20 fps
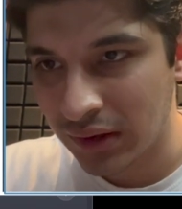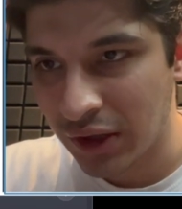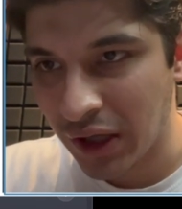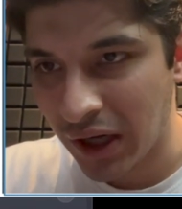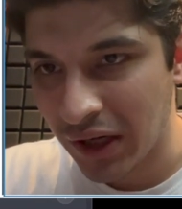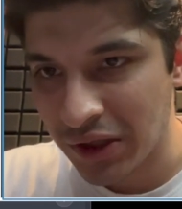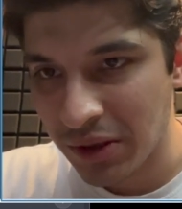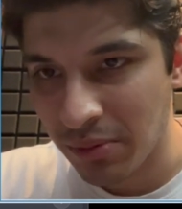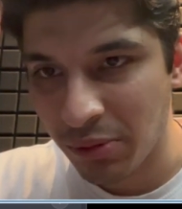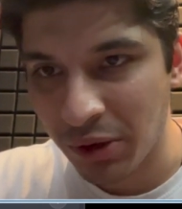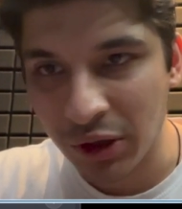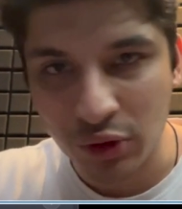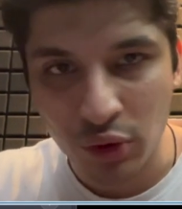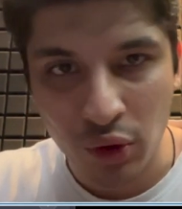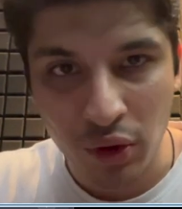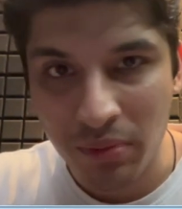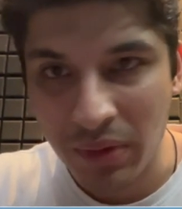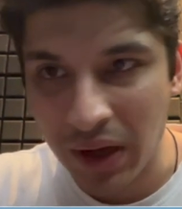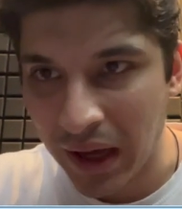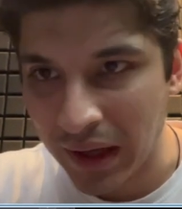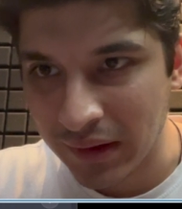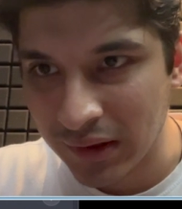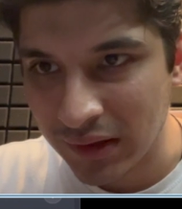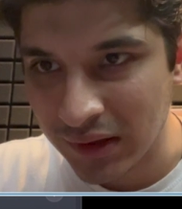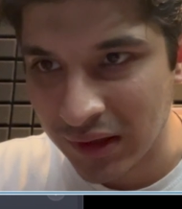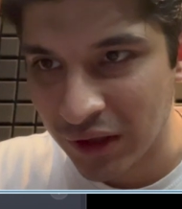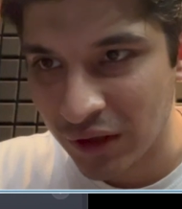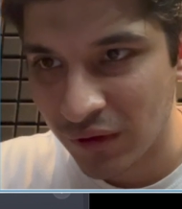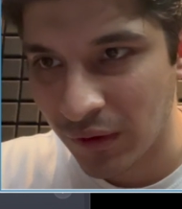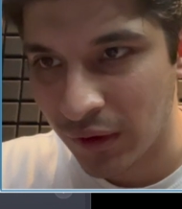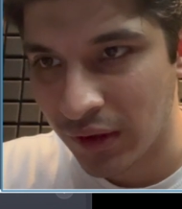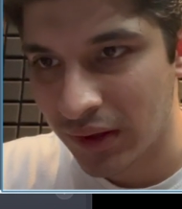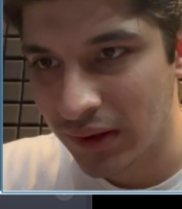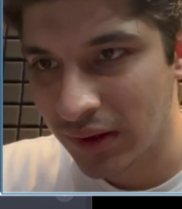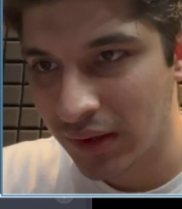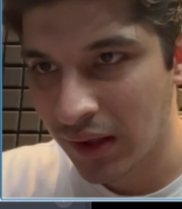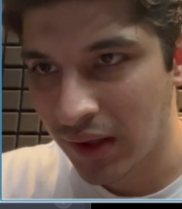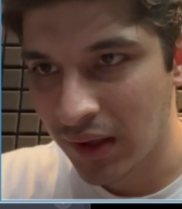ChatGPT is doing behind the scenes for this.